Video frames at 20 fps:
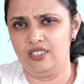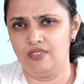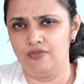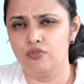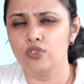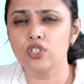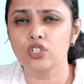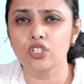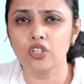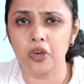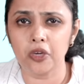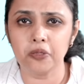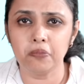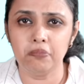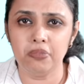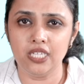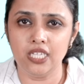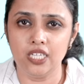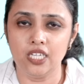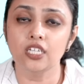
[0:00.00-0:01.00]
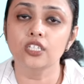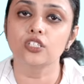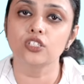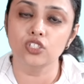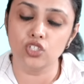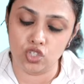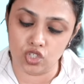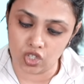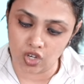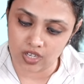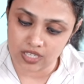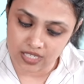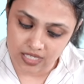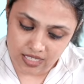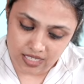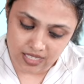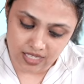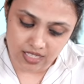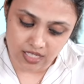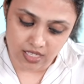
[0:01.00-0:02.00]
would not be a good choice.
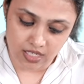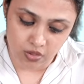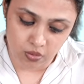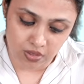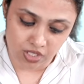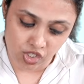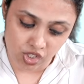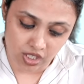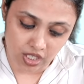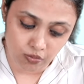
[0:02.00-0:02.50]
In such situation,